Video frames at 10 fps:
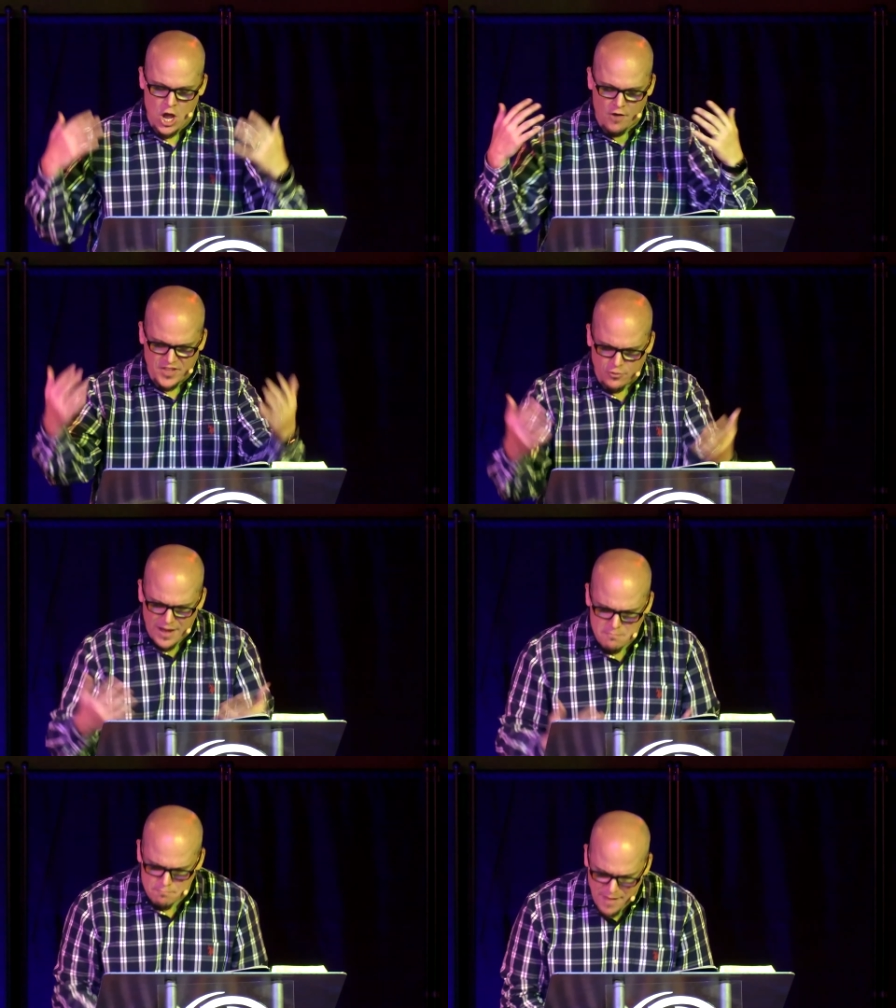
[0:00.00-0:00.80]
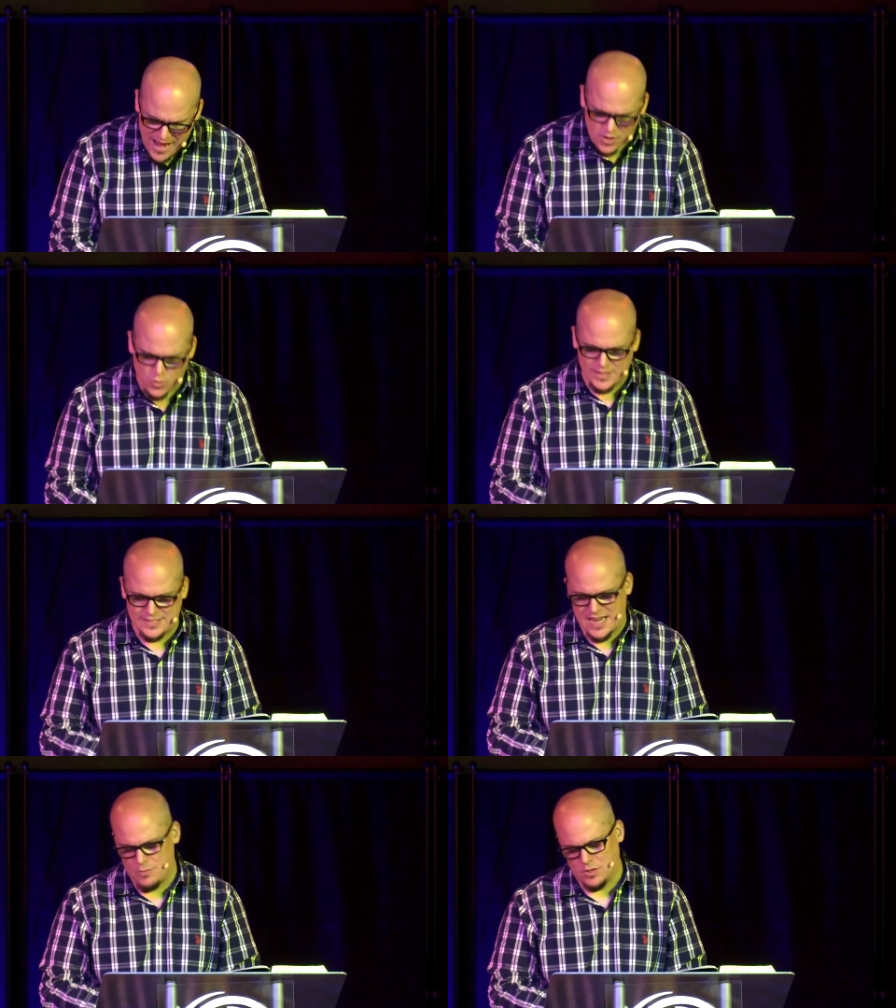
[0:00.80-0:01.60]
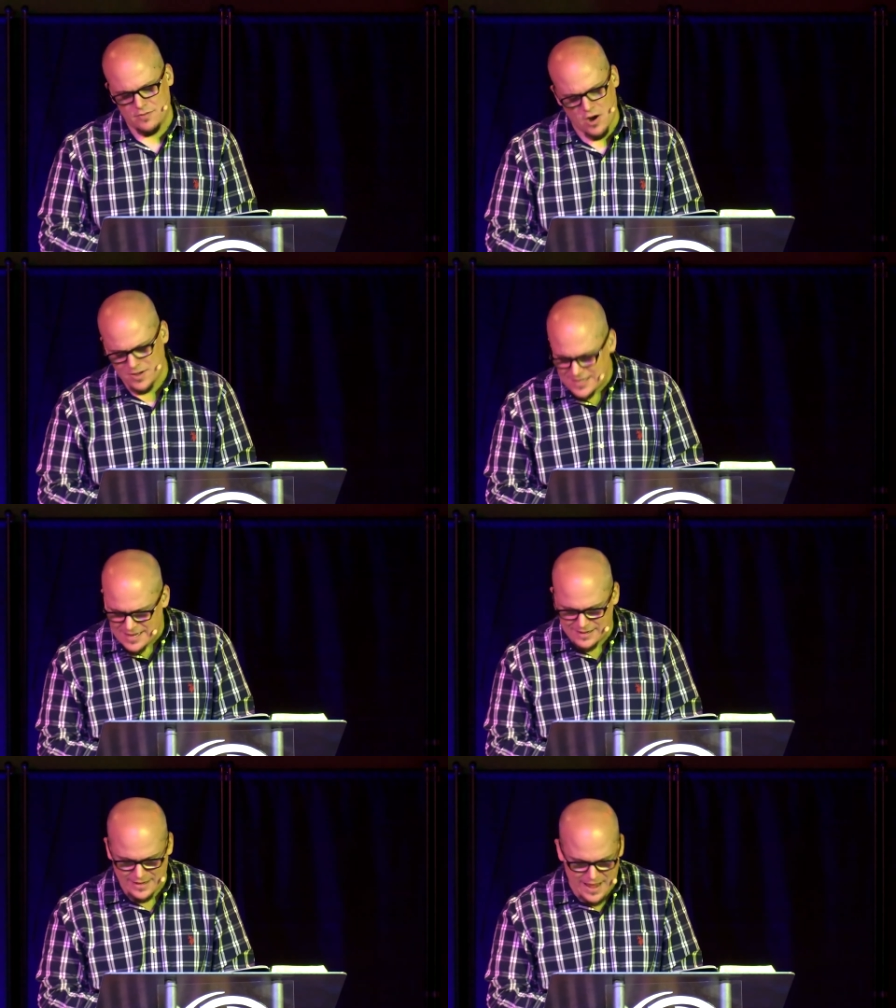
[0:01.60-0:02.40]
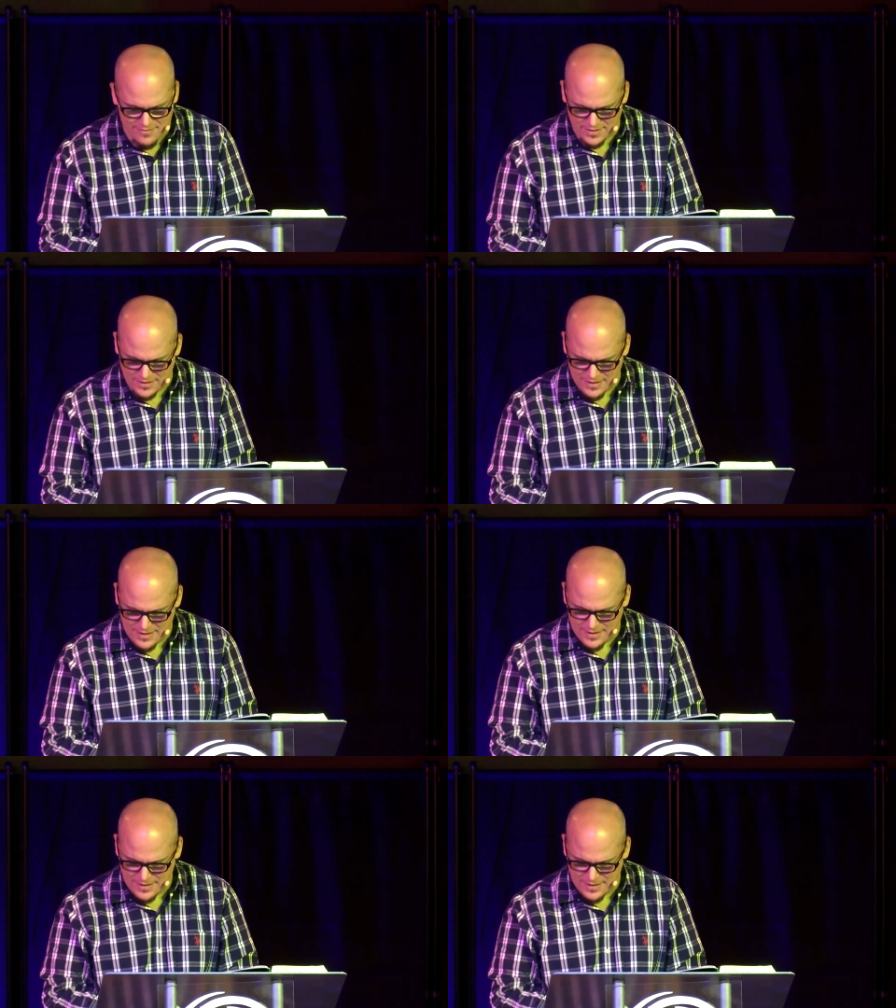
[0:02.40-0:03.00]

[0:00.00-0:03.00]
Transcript: of the great banquet table of our King in heaven.